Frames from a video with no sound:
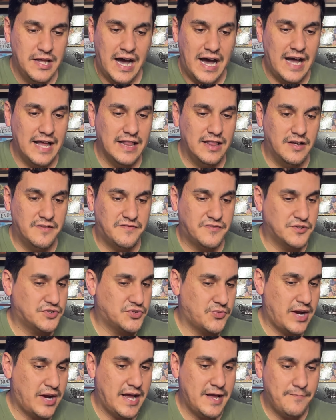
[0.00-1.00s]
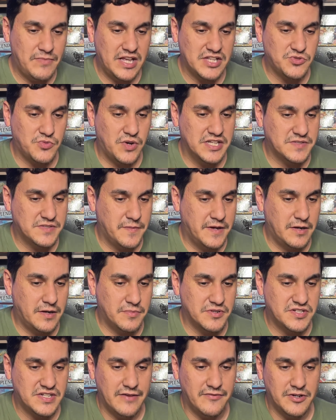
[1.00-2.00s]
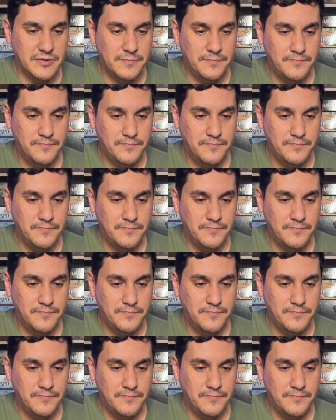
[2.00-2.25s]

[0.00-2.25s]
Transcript: I love First Rat, and that's why it's my number seven.